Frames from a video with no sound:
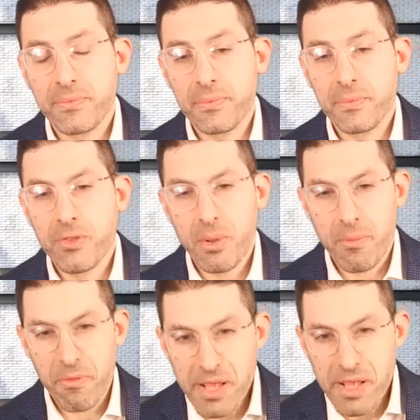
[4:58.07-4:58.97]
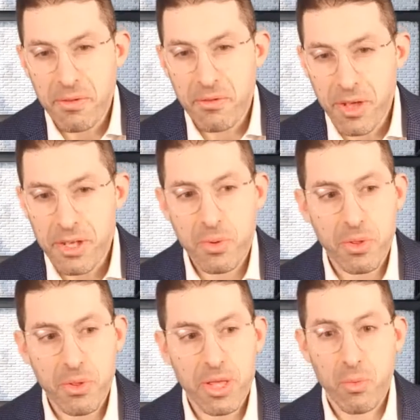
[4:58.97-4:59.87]
We have to come face to face with
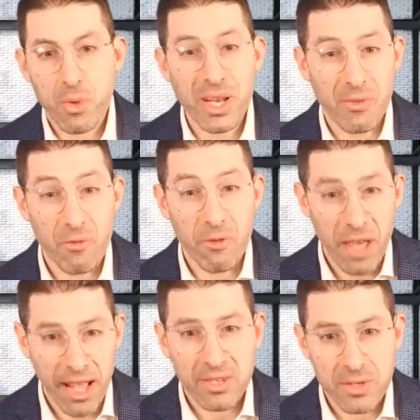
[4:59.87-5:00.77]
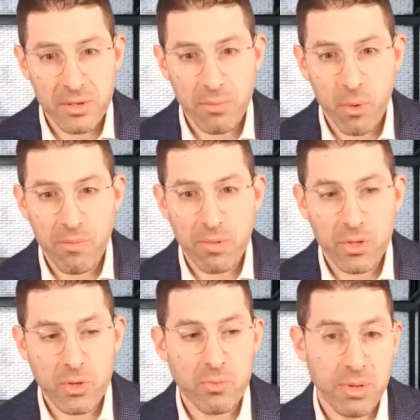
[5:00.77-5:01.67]
things that we need to fix, but we've been
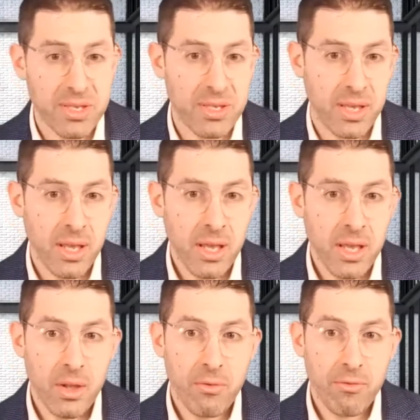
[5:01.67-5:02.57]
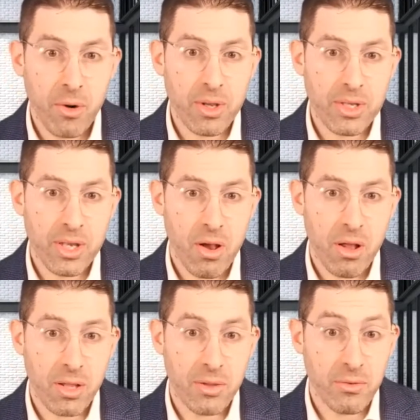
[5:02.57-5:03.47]
too busy focusing
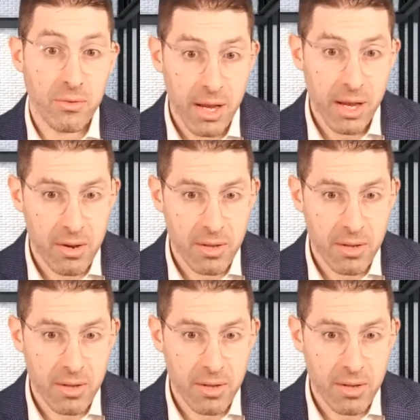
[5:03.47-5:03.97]
on entertaining